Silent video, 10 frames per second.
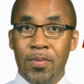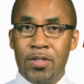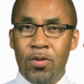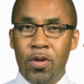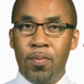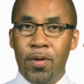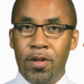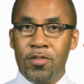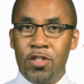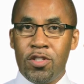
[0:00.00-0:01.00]
It's called the blood
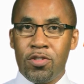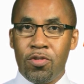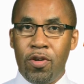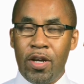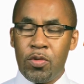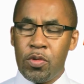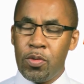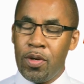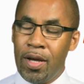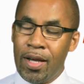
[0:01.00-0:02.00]
of Jesus Christ, which
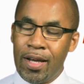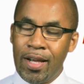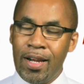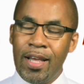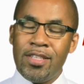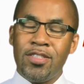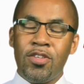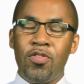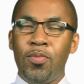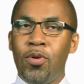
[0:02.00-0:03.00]
will cleanse
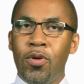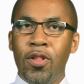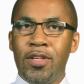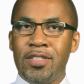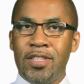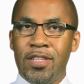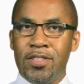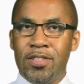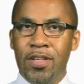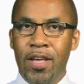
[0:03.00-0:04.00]
us from all our
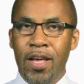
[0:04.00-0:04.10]
sins